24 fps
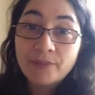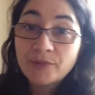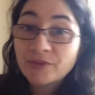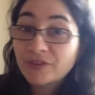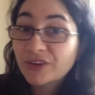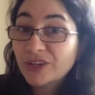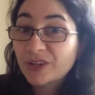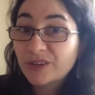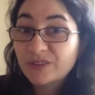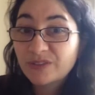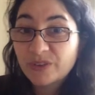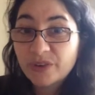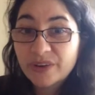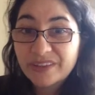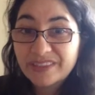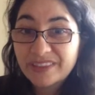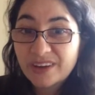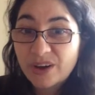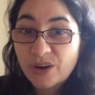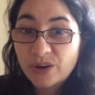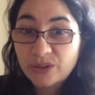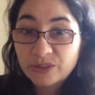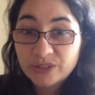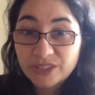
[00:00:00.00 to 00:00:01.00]
you've got to
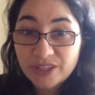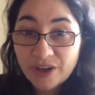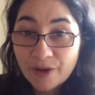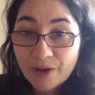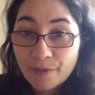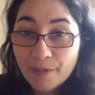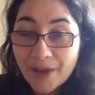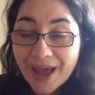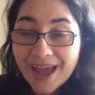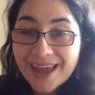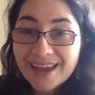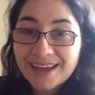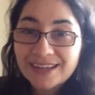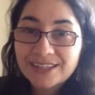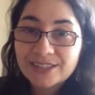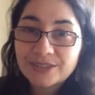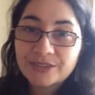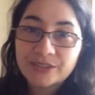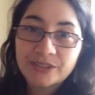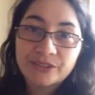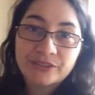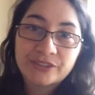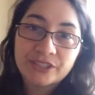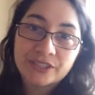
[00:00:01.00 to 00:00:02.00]
avoid the whole top 8,
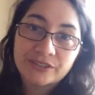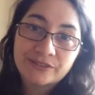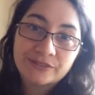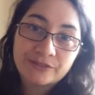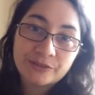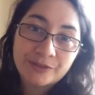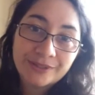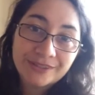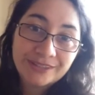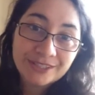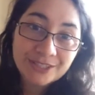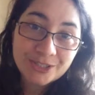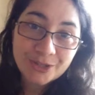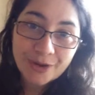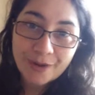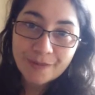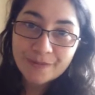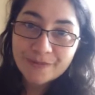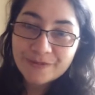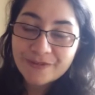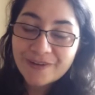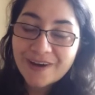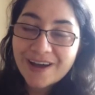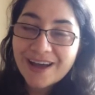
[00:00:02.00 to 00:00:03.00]
or you've got to avoid the
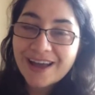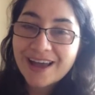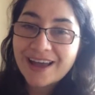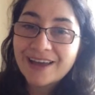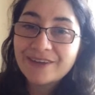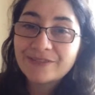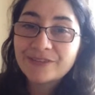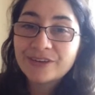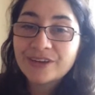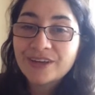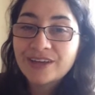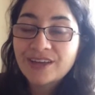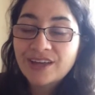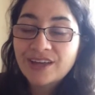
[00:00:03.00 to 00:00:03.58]
top 5.